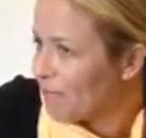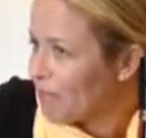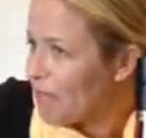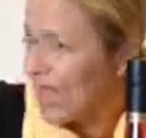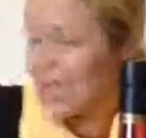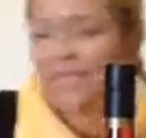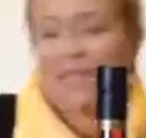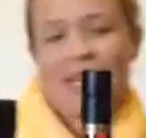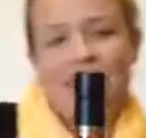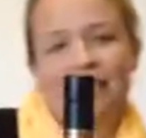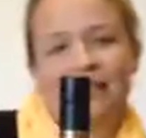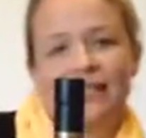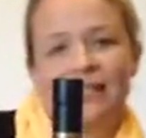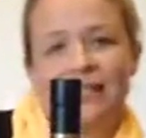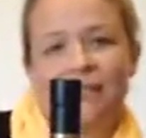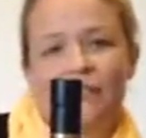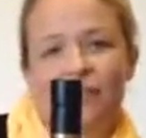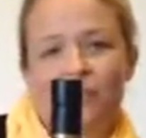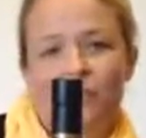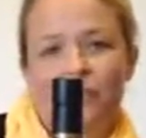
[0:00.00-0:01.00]
Martin
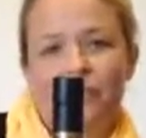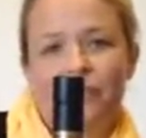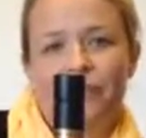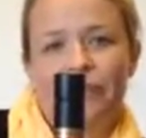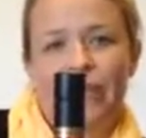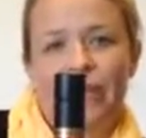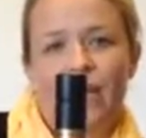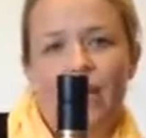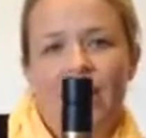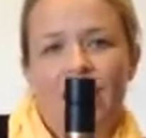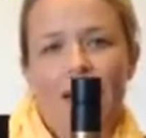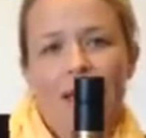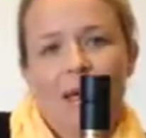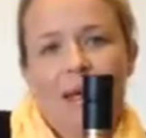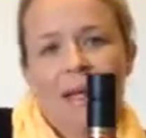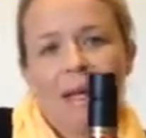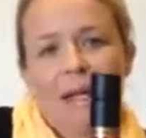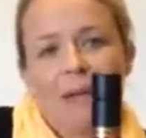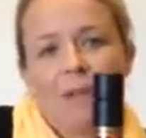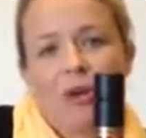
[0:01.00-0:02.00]
Hudson from
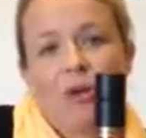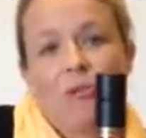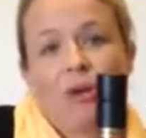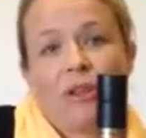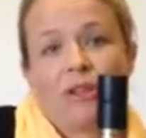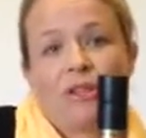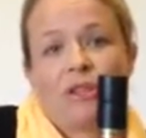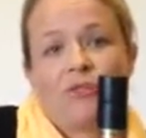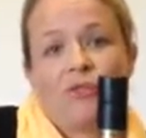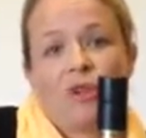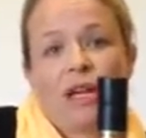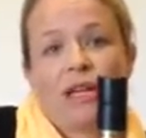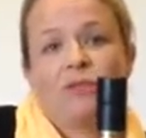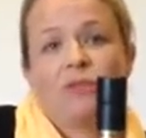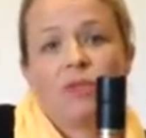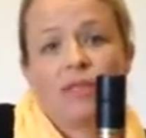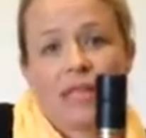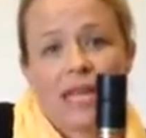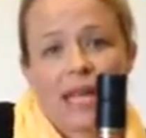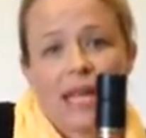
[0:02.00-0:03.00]
Berry Brothers Rudd
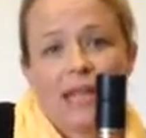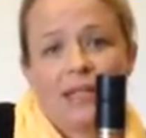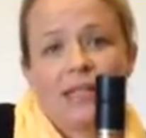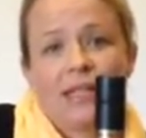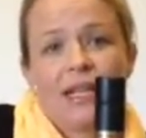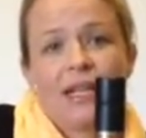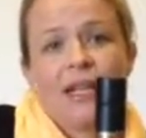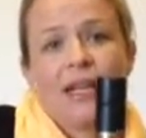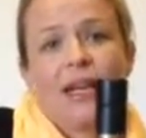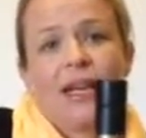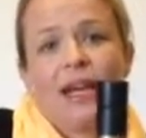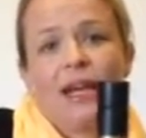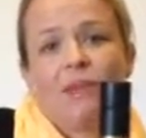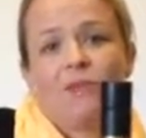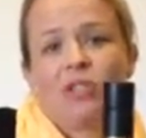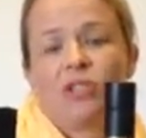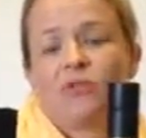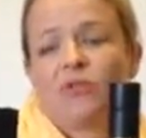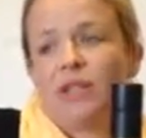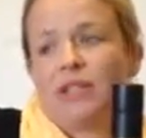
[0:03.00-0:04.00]
was out
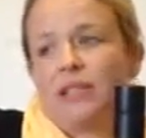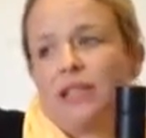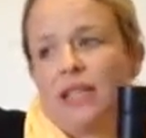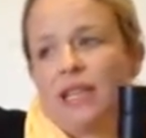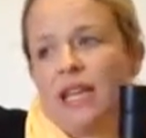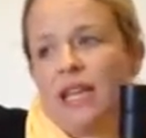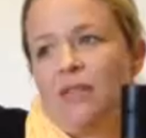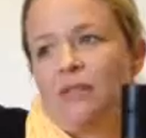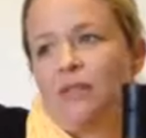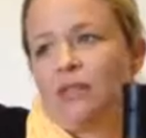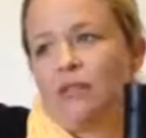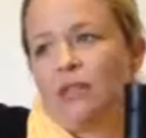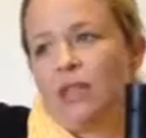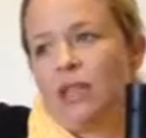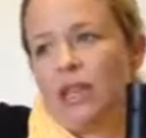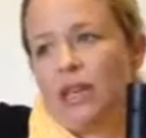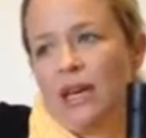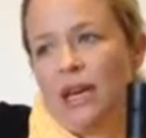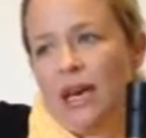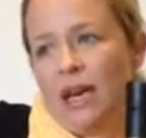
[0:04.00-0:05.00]
just recently. He was doing
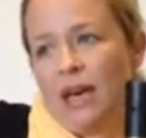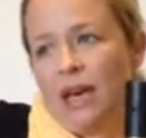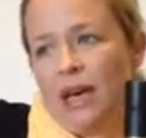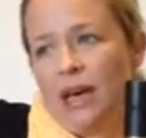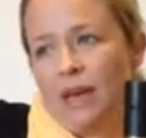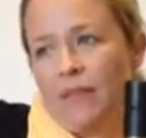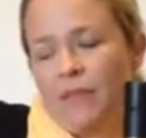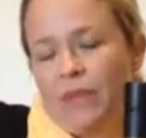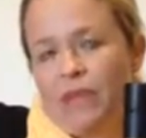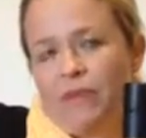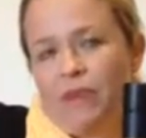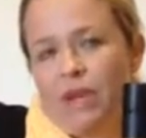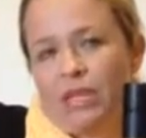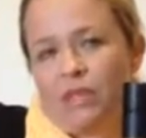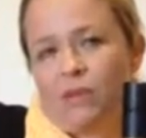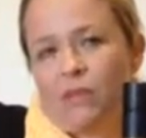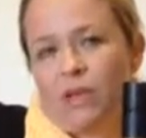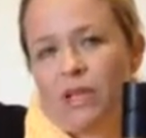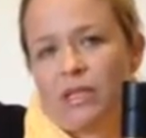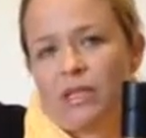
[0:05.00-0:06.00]
the
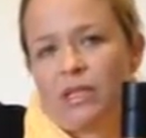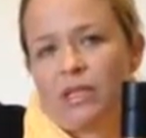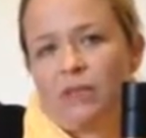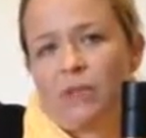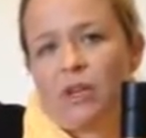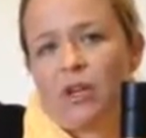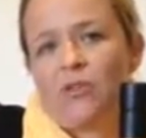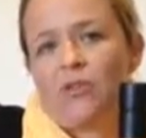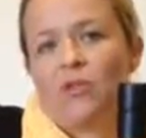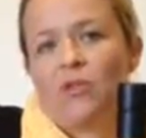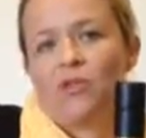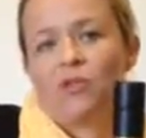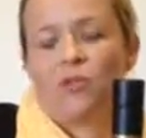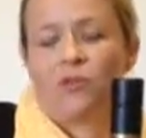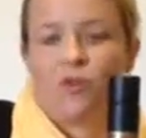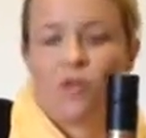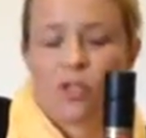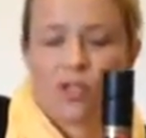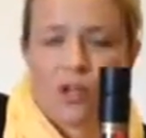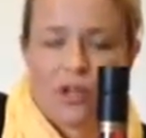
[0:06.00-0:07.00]
Advanced Wine Assessment course,
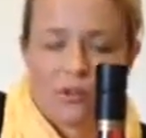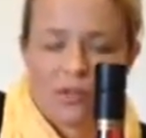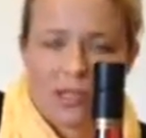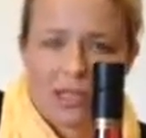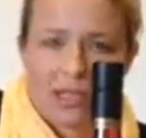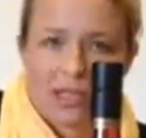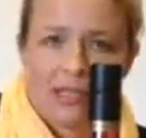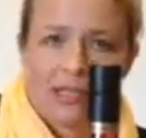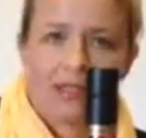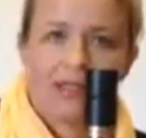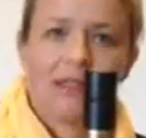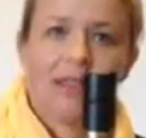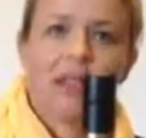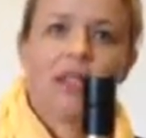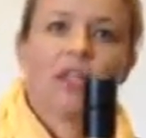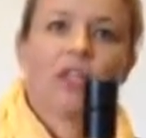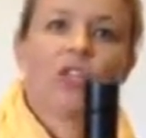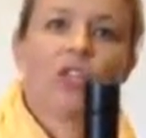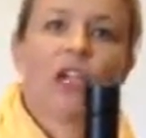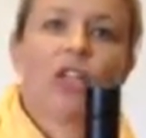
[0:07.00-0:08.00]
which I was a guest
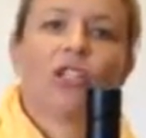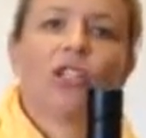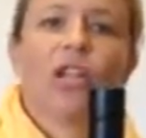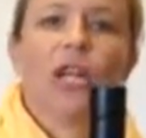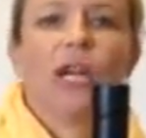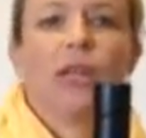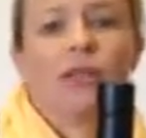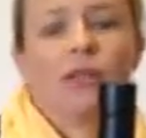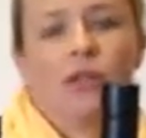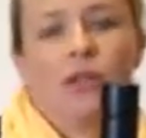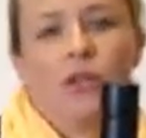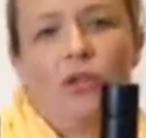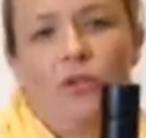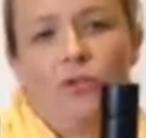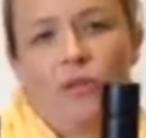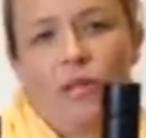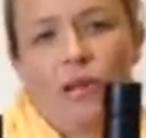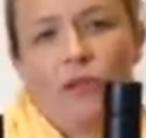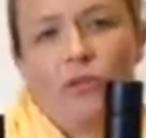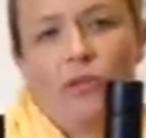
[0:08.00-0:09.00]
judge at, so I
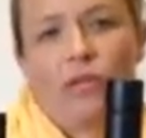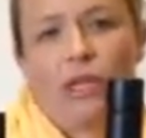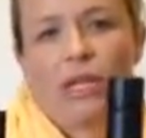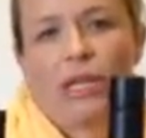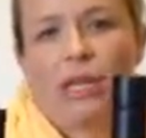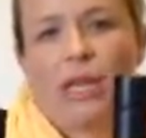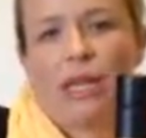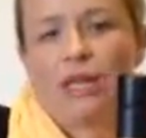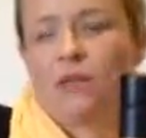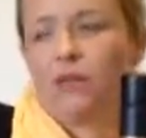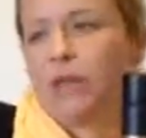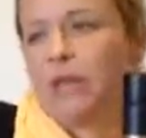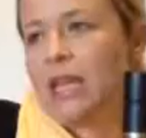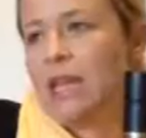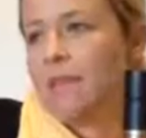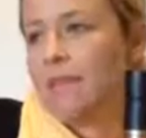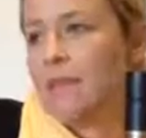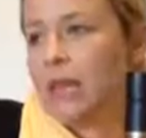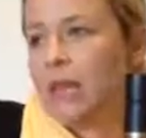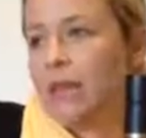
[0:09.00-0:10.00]
was able to connect with
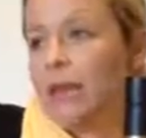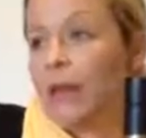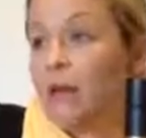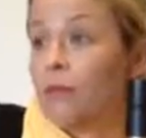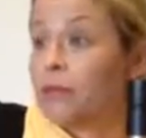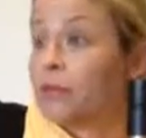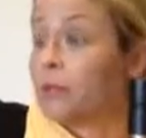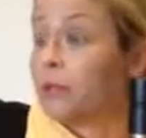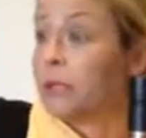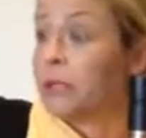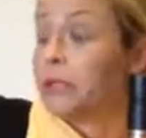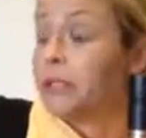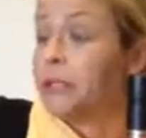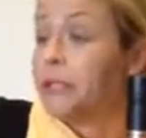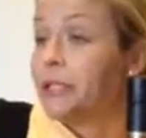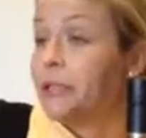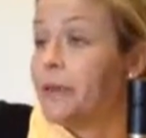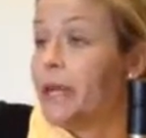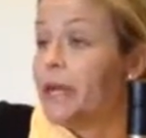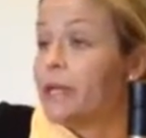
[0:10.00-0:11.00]
him, and that was really
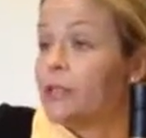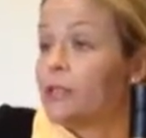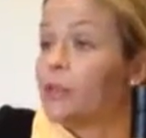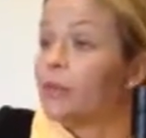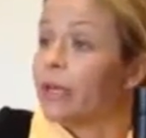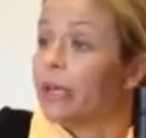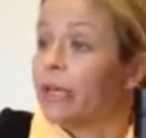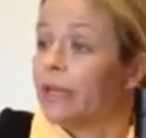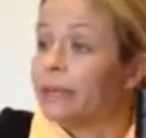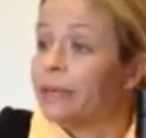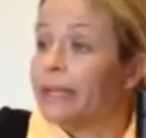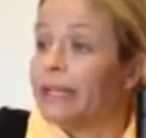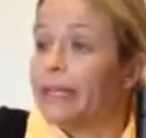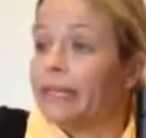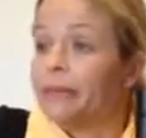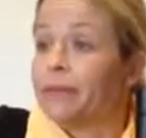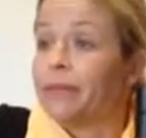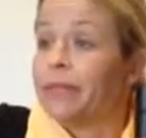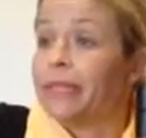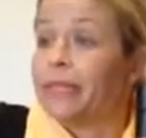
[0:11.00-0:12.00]
good. So we're going to meet
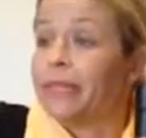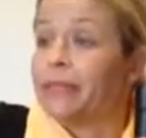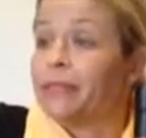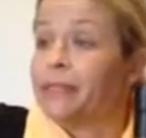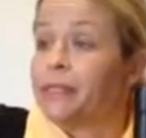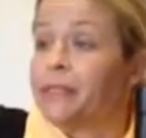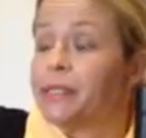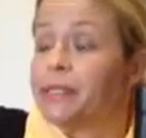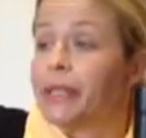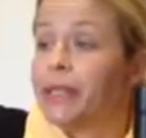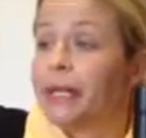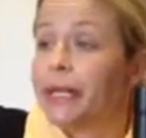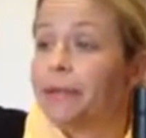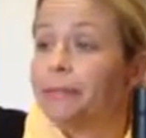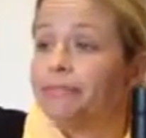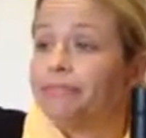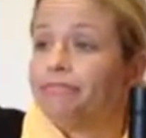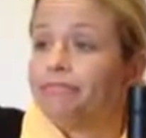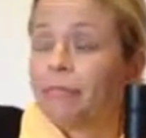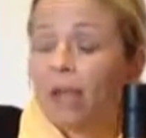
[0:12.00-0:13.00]
up with his
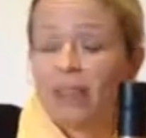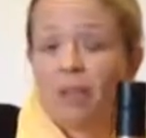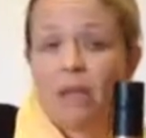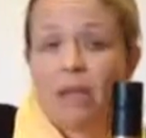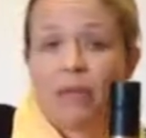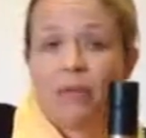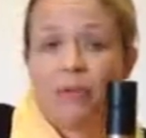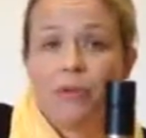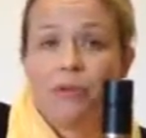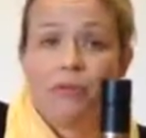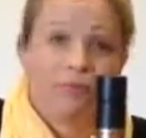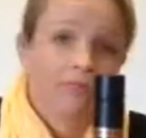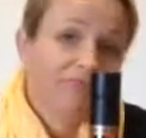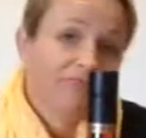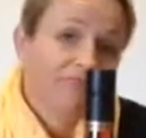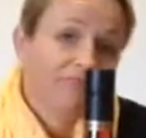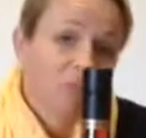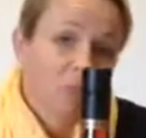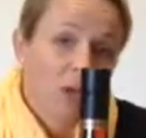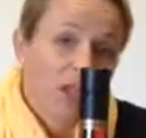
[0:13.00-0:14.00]
other people,
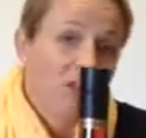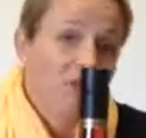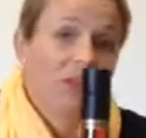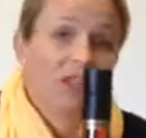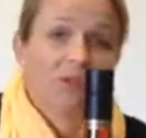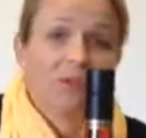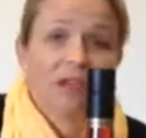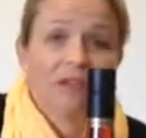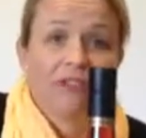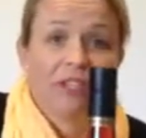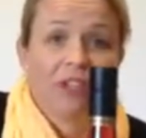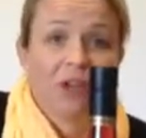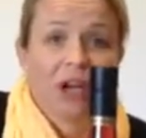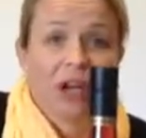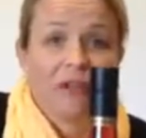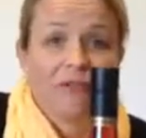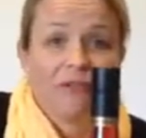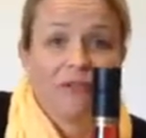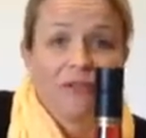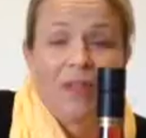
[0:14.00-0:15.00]
whether it's relevant or
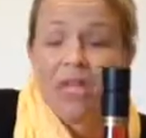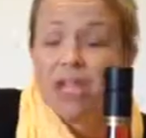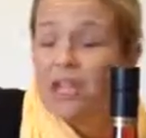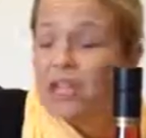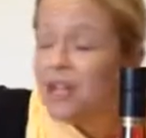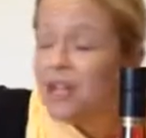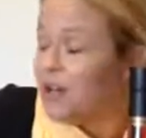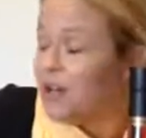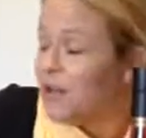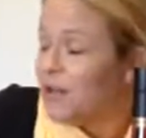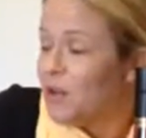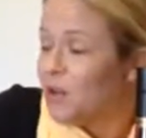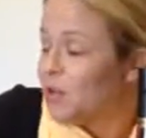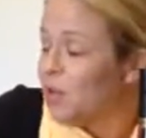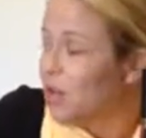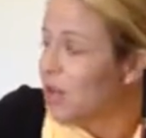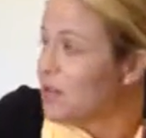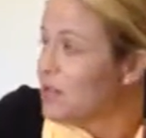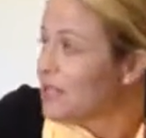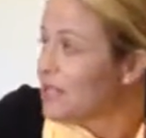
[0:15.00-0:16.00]
not. Who
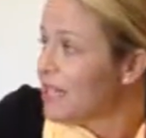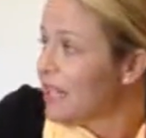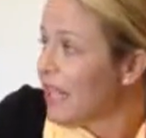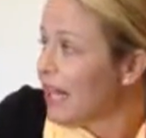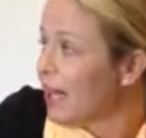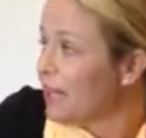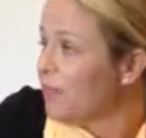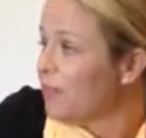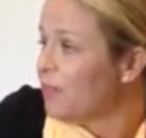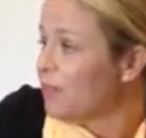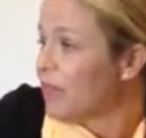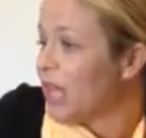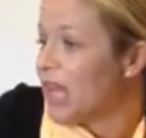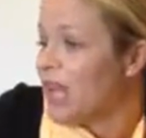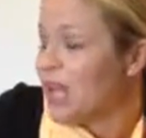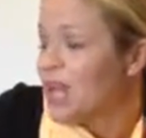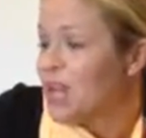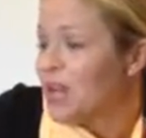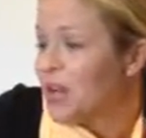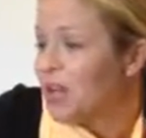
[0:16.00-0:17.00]
knows?
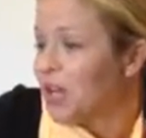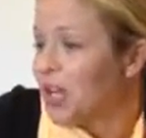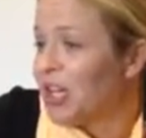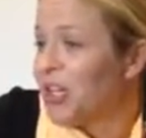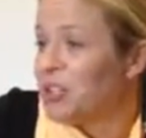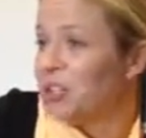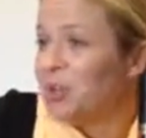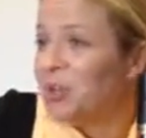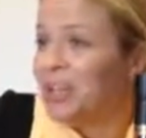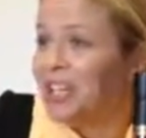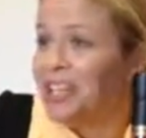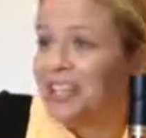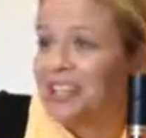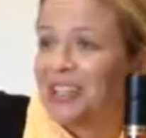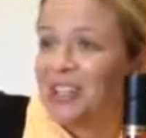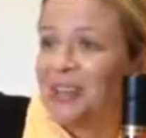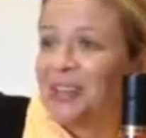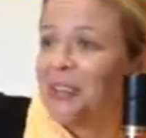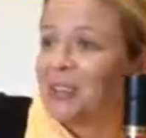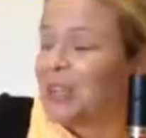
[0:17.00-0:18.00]
Going to do
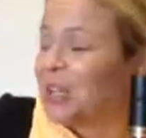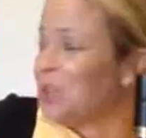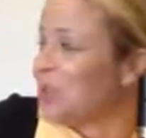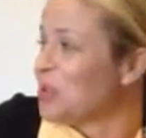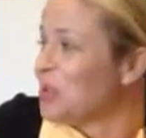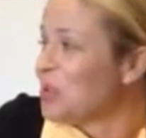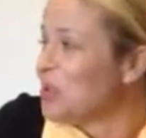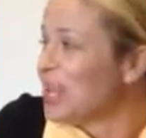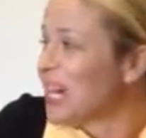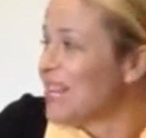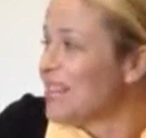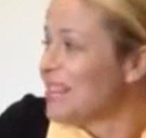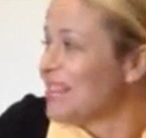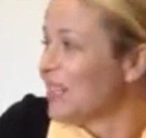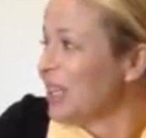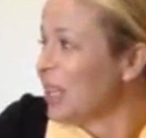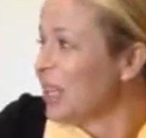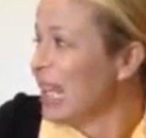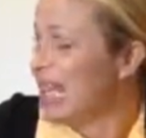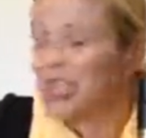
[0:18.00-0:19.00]
a day's
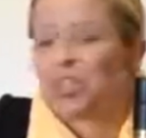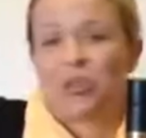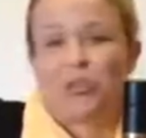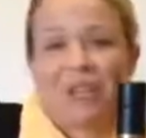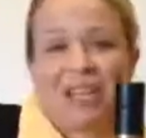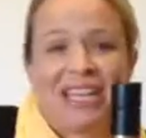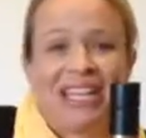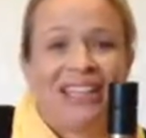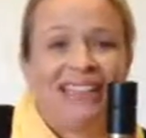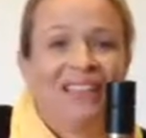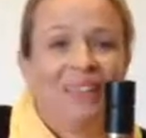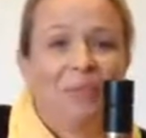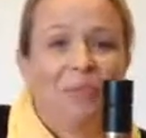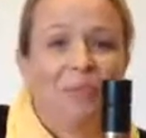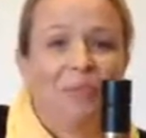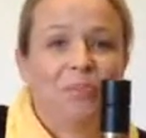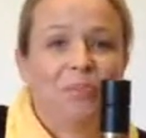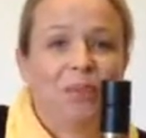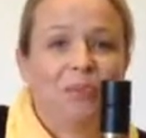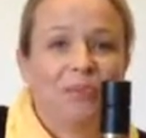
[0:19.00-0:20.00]
lecturing at the
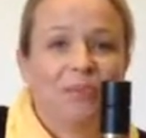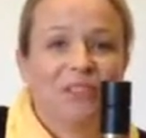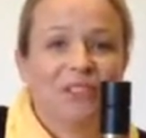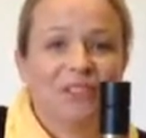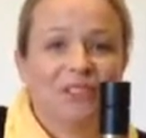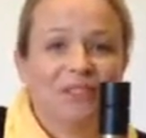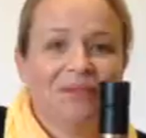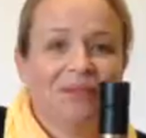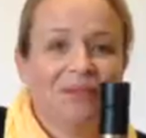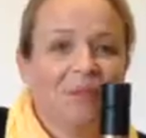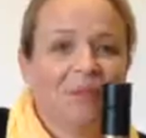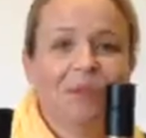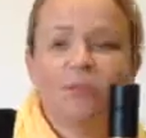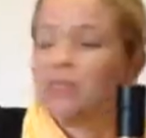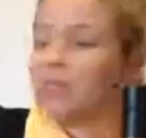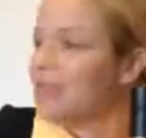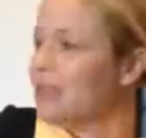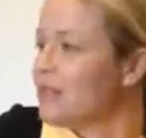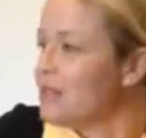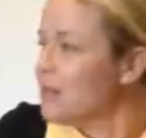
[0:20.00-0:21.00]
Plumpton
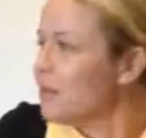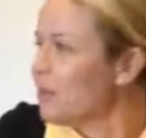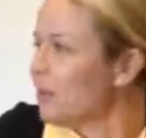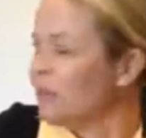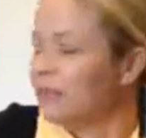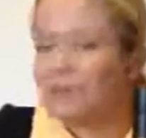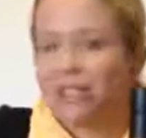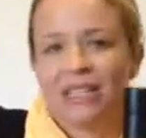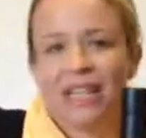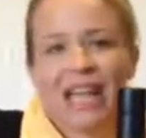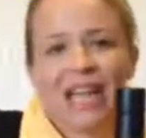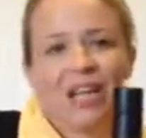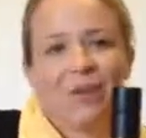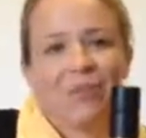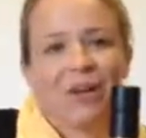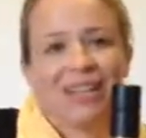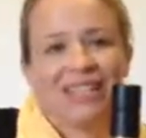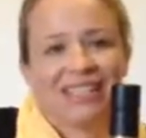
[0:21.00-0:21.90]
University.